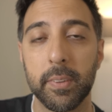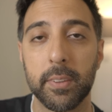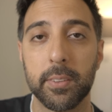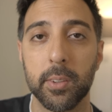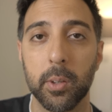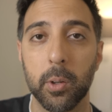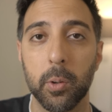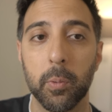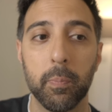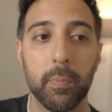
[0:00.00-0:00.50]

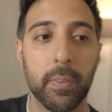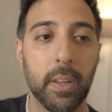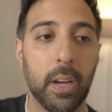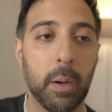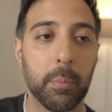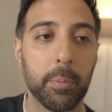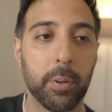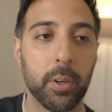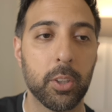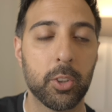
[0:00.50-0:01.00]
So
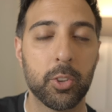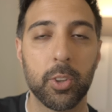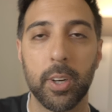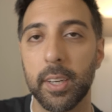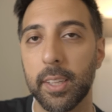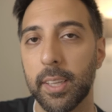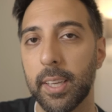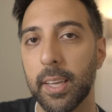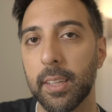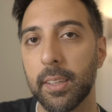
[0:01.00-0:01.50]
I'm going to try
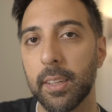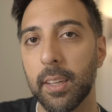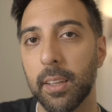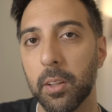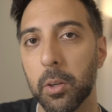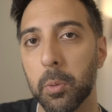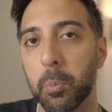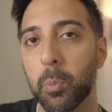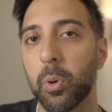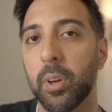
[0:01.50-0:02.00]
to get a
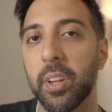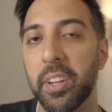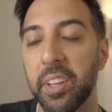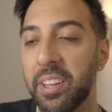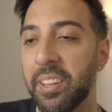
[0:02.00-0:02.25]
little more